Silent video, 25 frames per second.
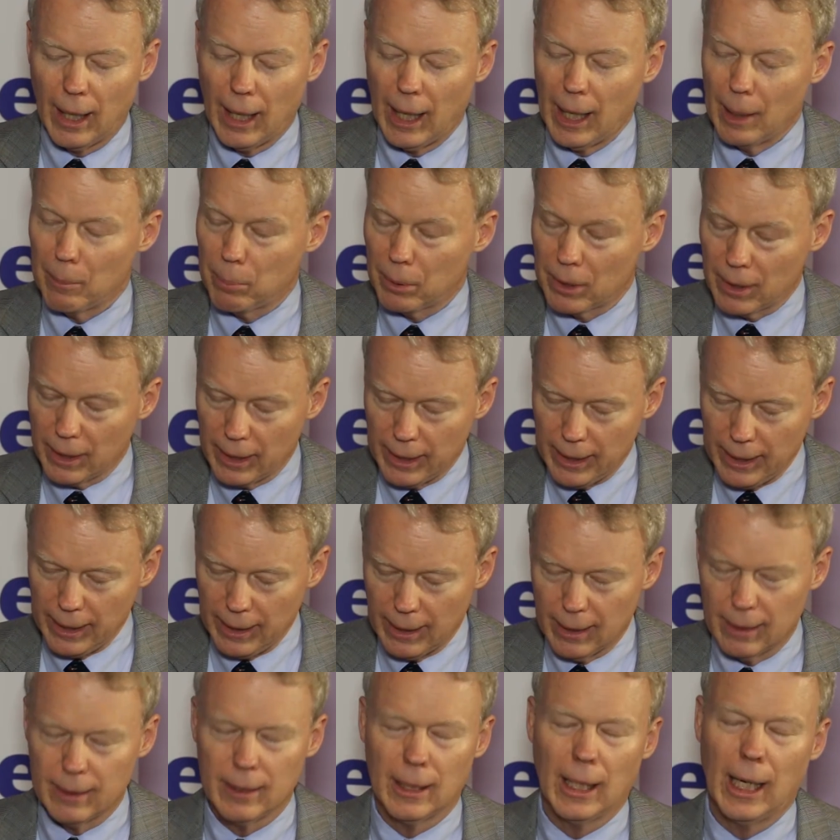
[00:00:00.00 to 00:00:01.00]
I
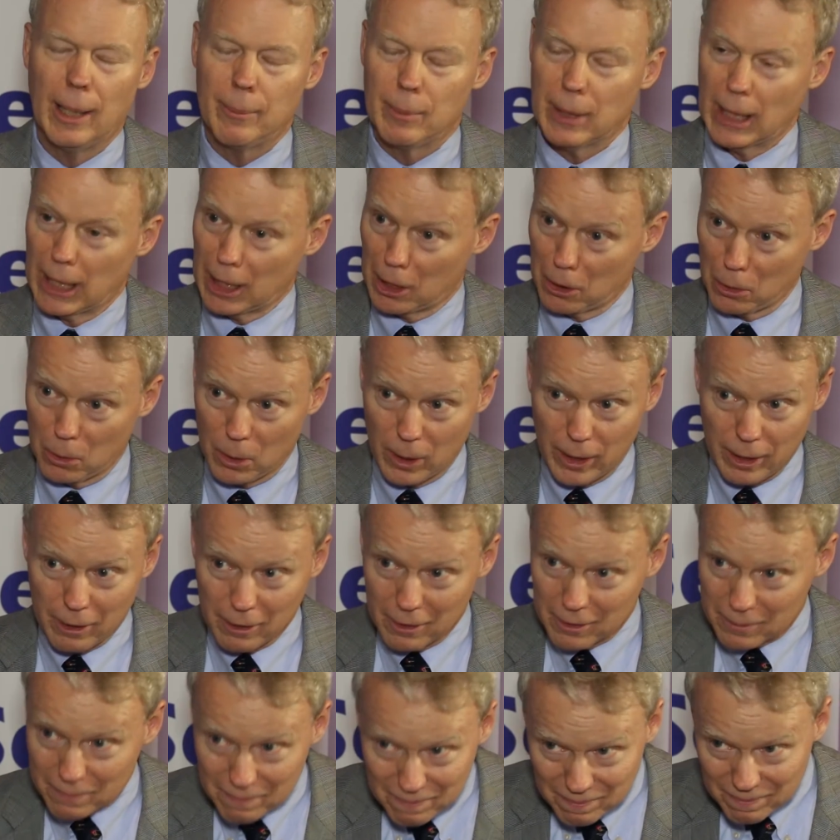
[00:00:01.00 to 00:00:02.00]
believe, I'm not a
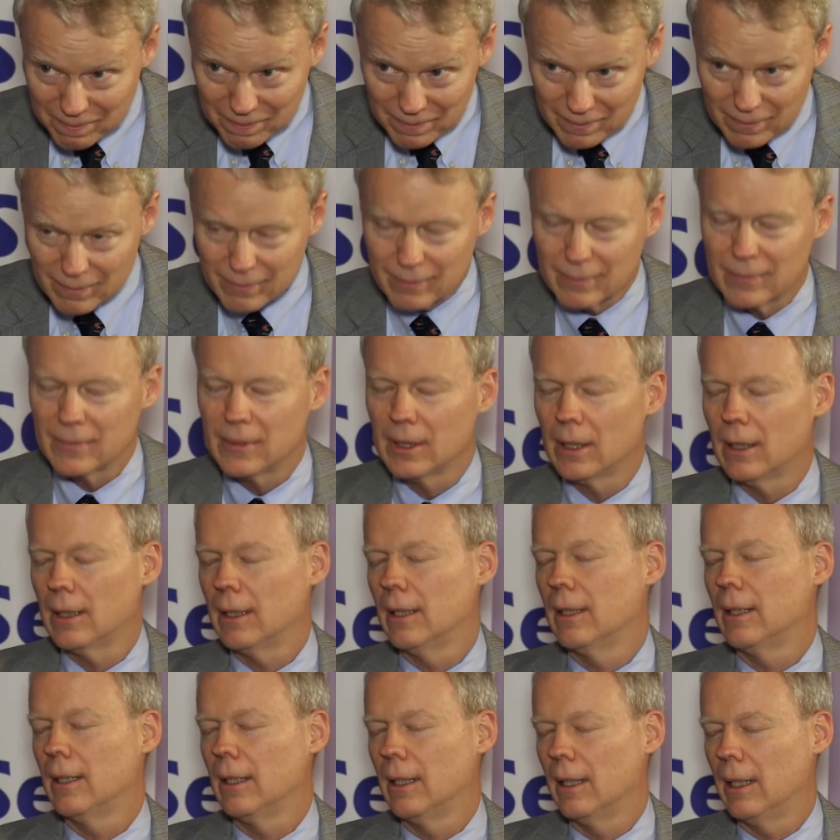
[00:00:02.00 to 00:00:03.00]
lawyer,
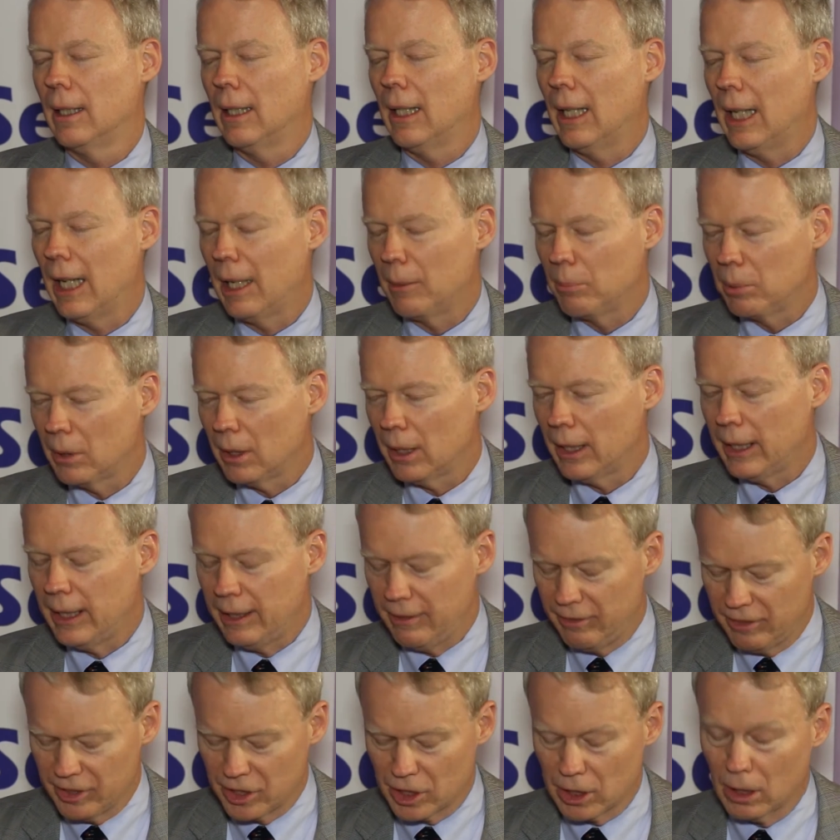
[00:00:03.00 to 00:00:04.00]
I
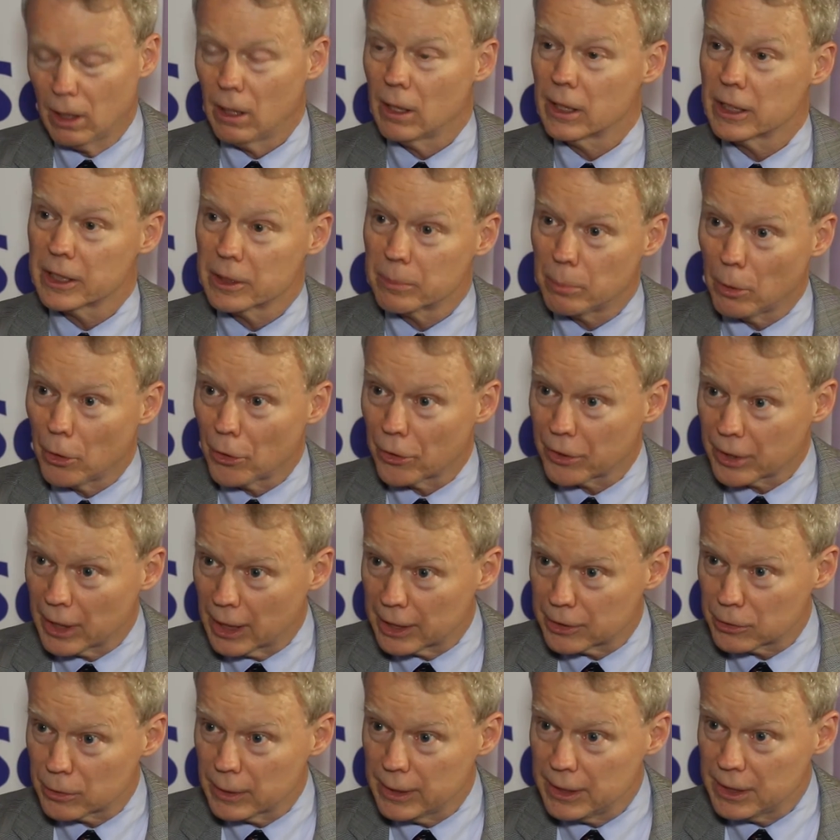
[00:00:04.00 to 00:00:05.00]
believe as long as both
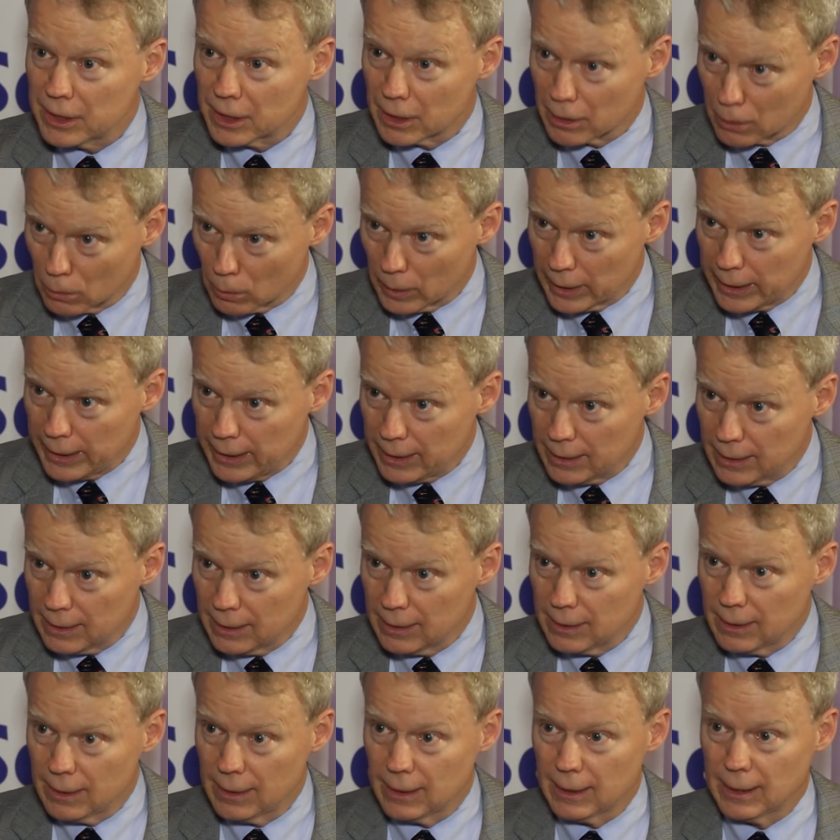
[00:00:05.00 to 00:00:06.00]
countries agree
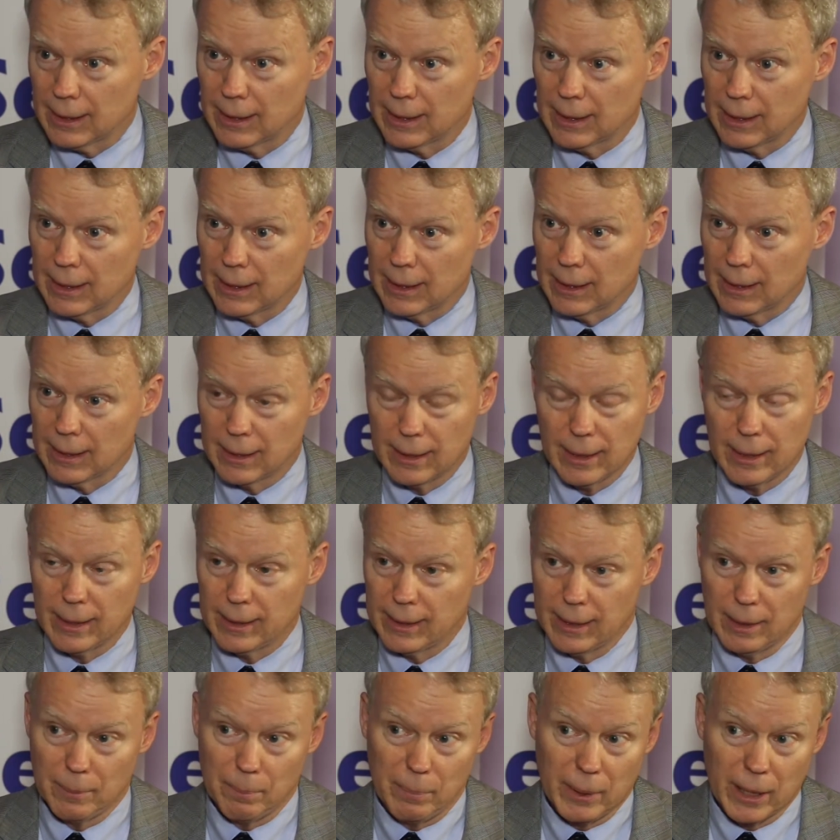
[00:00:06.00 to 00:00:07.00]

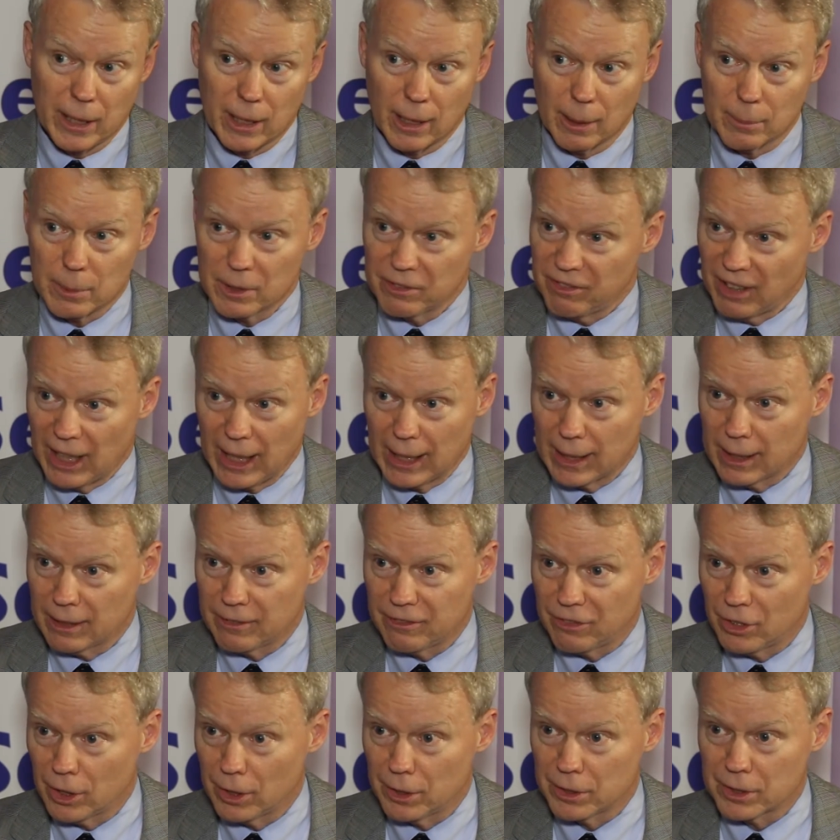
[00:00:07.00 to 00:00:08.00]
that it becomes valid
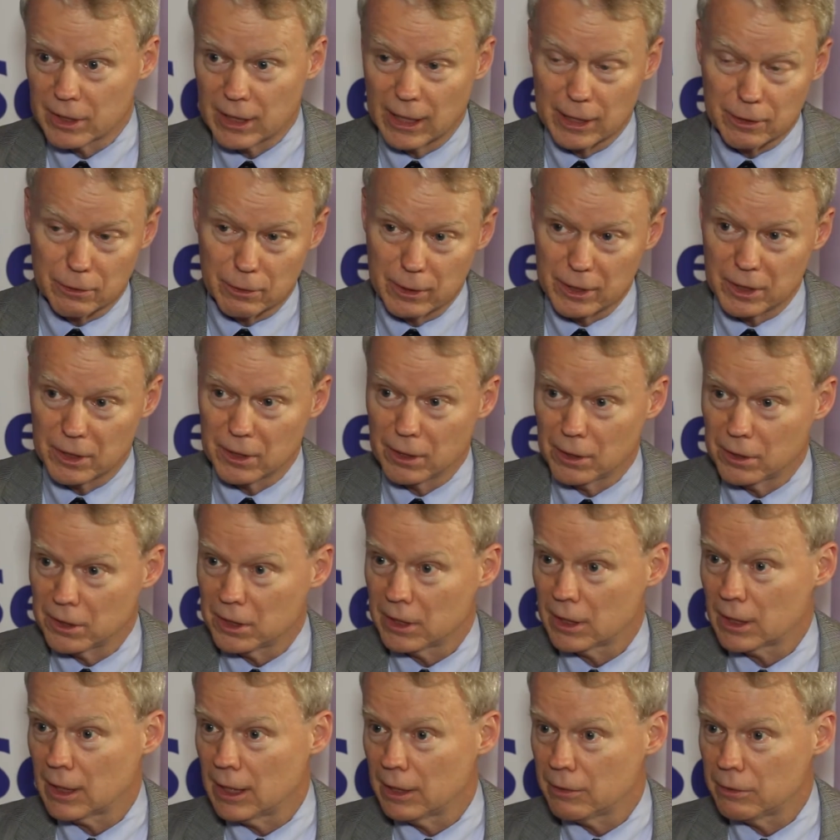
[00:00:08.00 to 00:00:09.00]
for those countries, and those
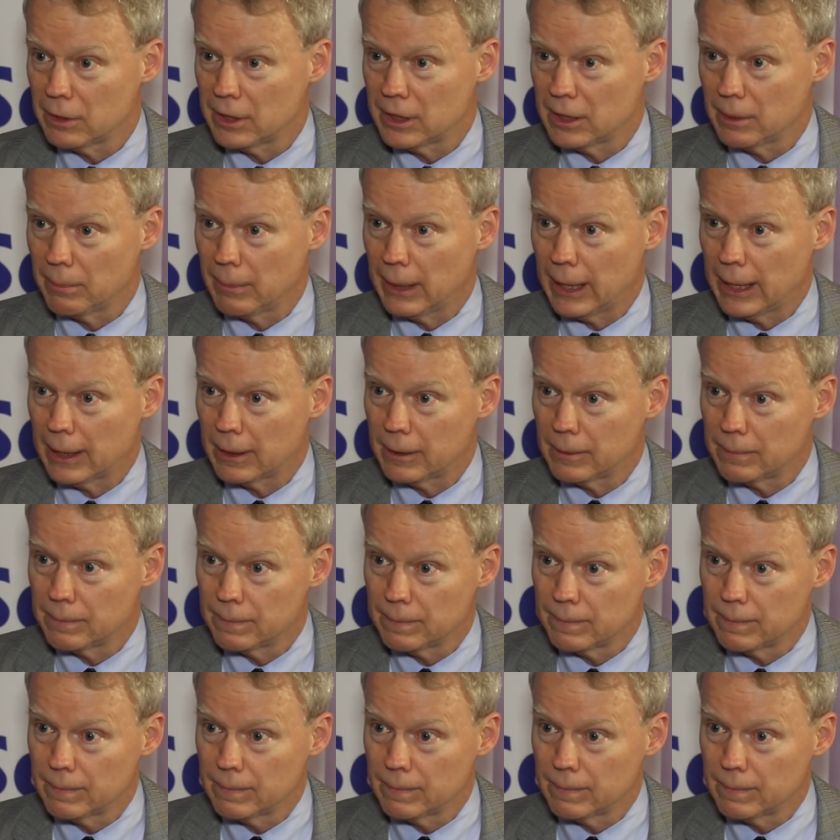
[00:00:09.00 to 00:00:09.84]
are the countries that matter.